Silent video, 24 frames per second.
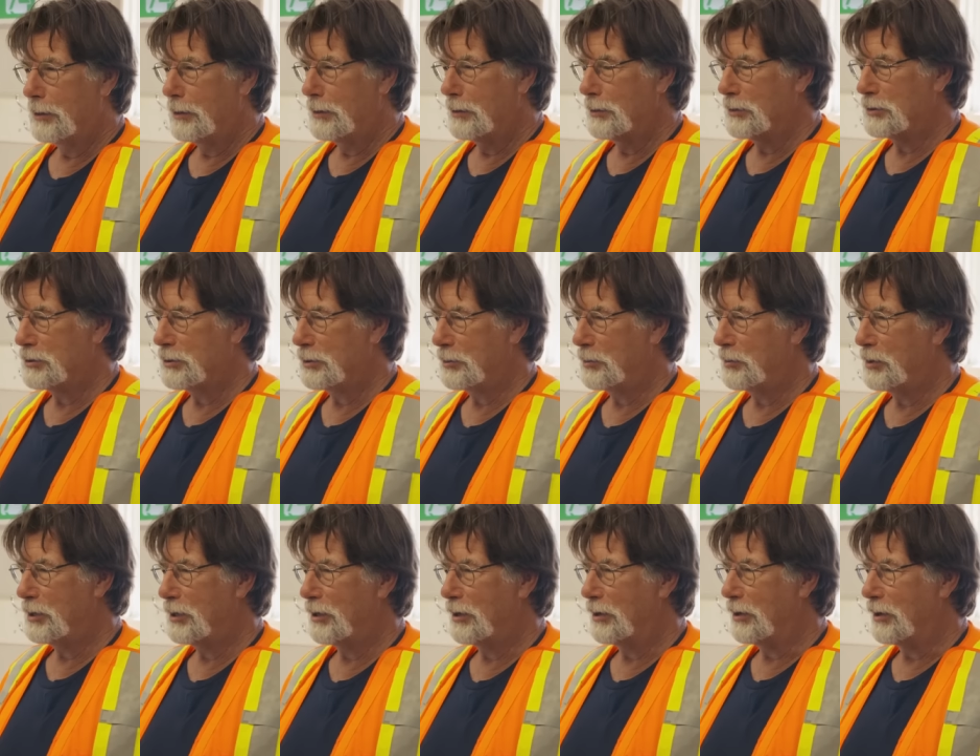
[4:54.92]
This will
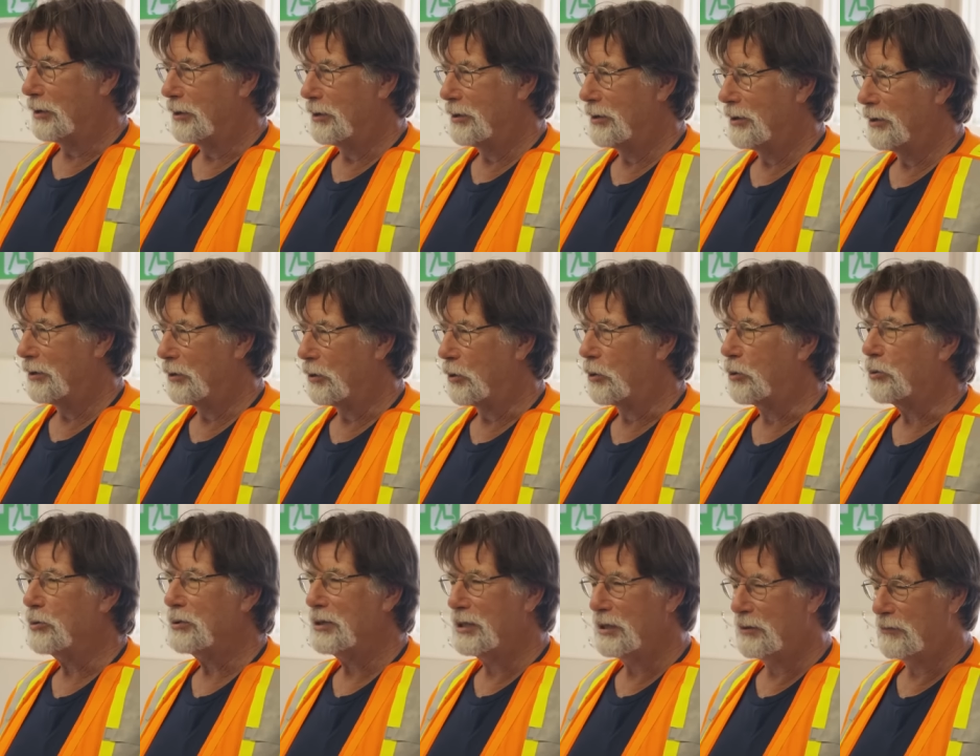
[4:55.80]
be our
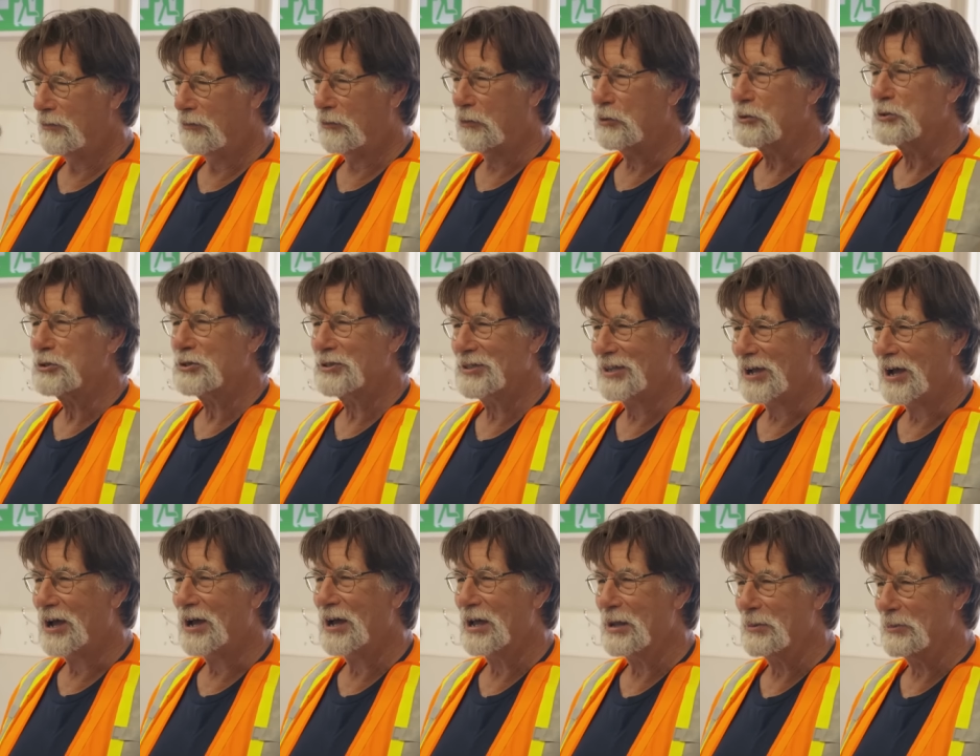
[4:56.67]
only first
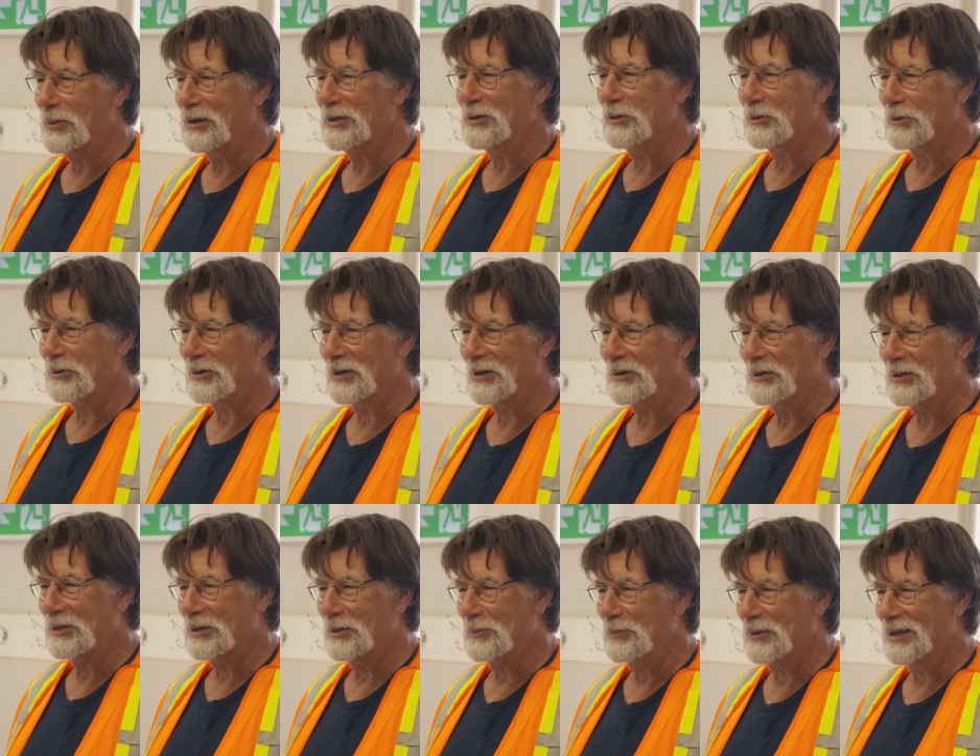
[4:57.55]
time underground
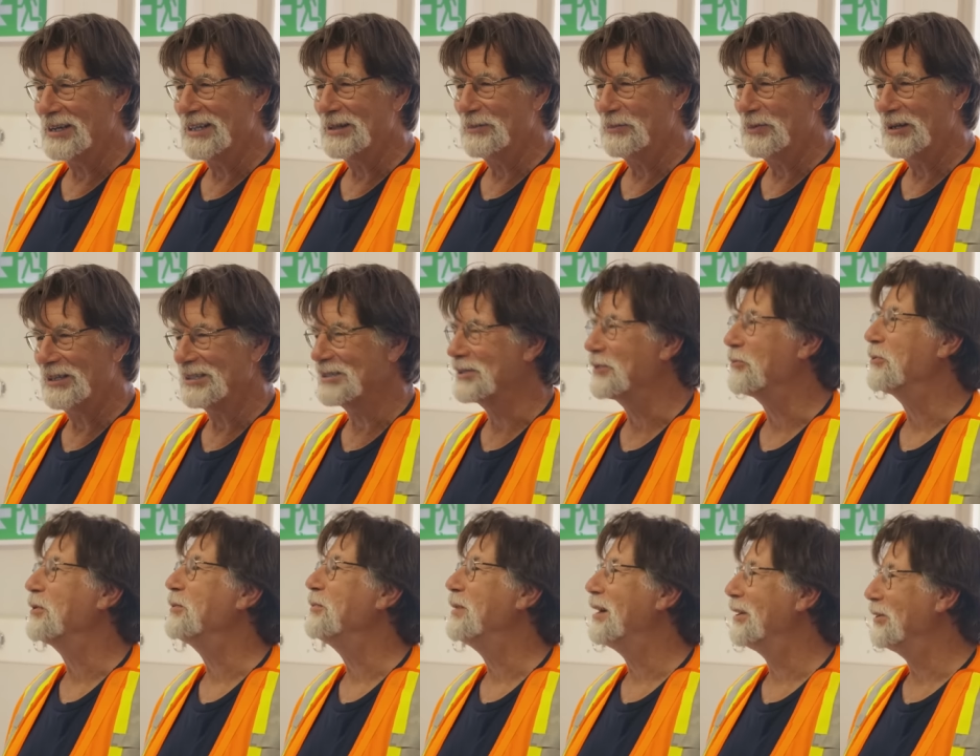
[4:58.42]
in the money pit, so
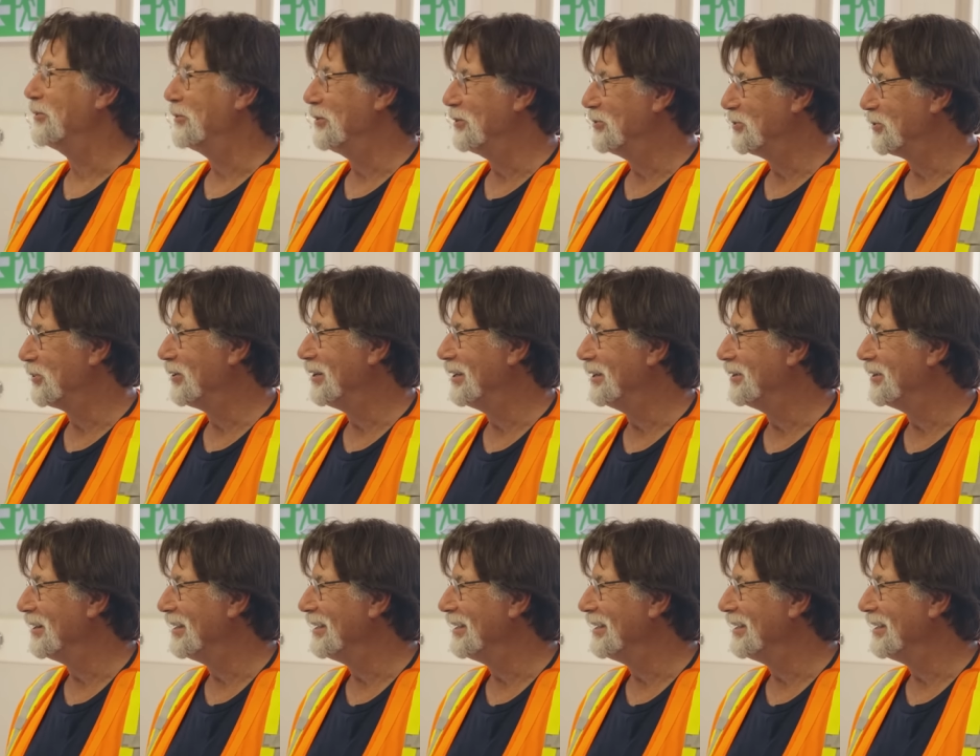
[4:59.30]
we better enjoy it. Right?